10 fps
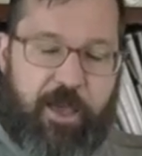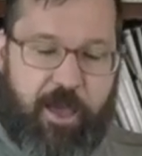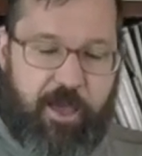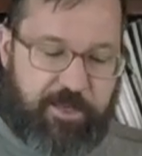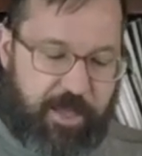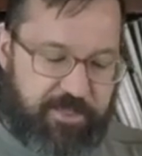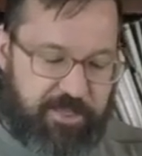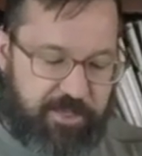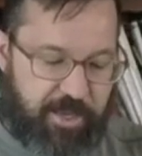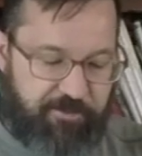in
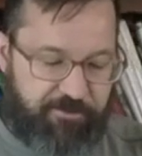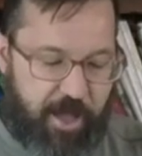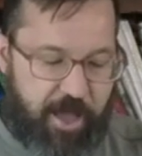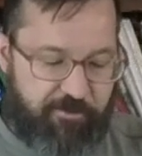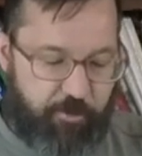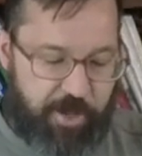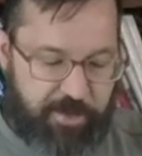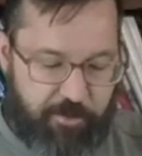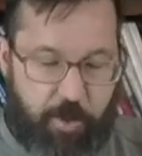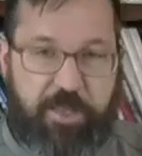1995
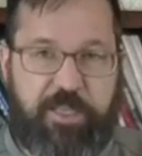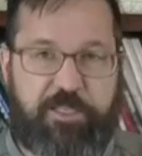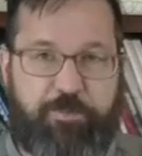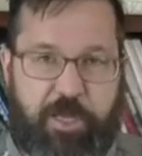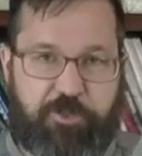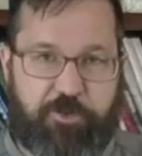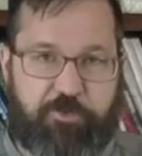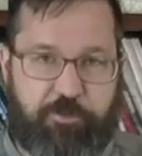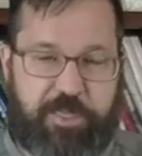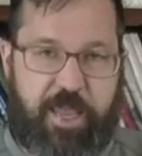when these
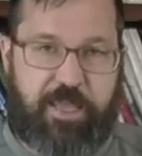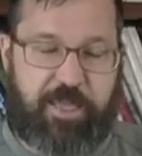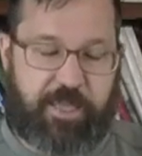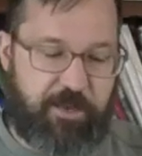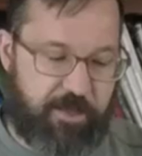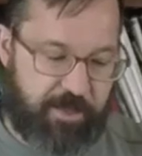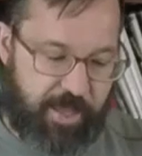pictures were taken,